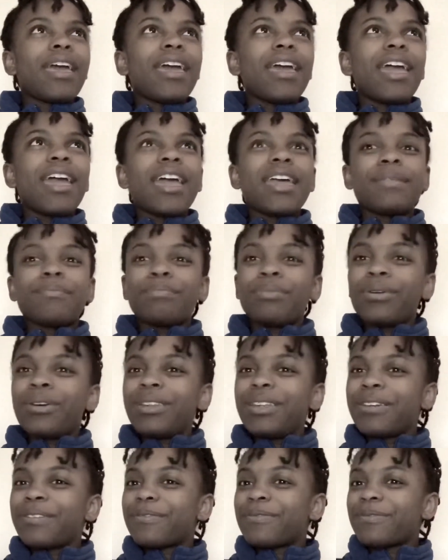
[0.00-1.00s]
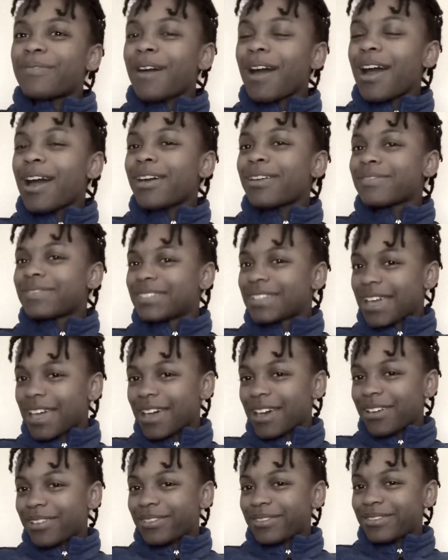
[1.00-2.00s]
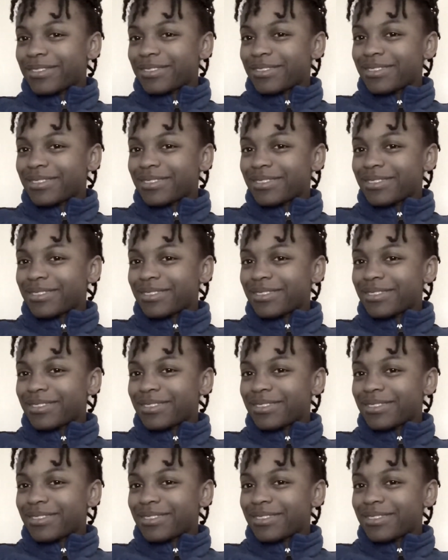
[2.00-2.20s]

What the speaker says: and putting 5 down